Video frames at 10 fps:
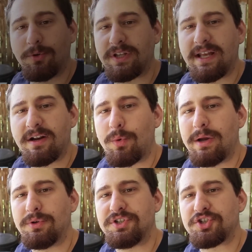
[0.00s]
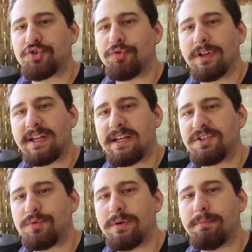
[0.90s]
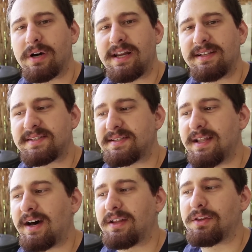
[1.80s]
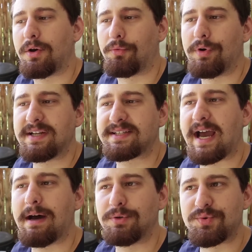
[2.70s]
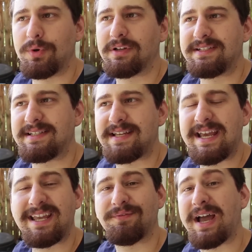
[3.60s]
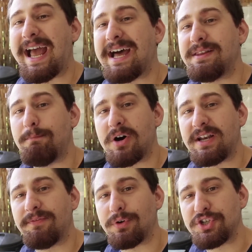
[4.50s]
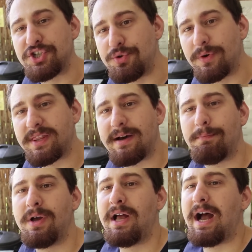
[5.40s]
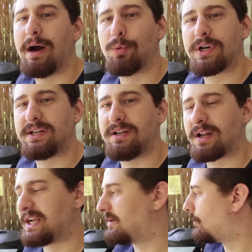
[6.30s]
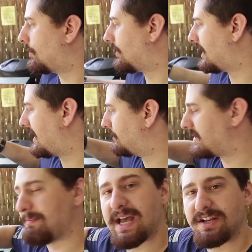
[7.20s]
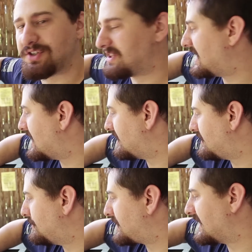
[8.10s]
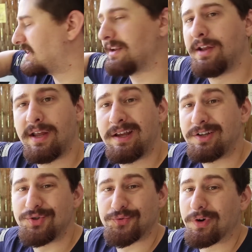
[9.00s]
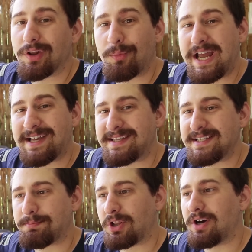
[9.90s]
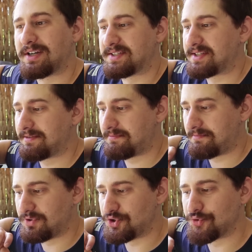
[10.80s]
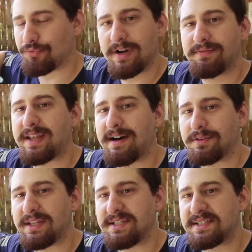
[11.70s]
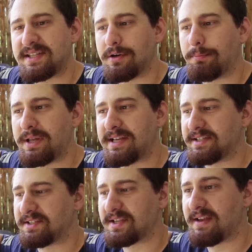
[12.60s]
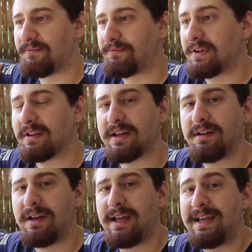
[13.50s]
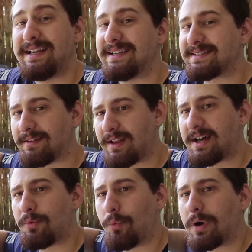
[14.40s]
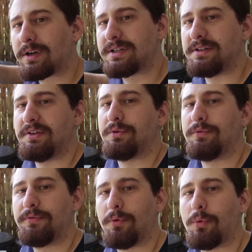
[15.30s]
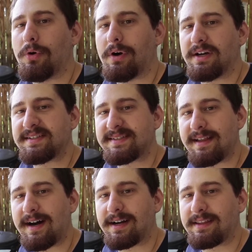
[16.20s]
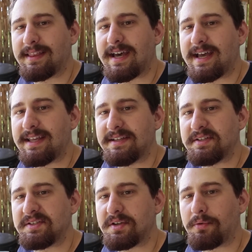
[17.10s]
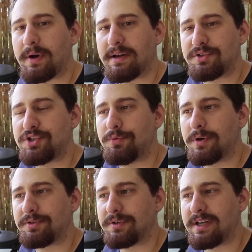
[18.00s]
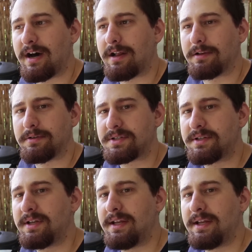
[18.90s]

able to get away with just drilling into it, but it's not a risk I was willing to take. If I had the money for 2 of them, I would have done it. Or I would imagine that you can drill away at these plugs, drift out these steel pins, and fill it. It's a lot of work to do for a stock that is around $200.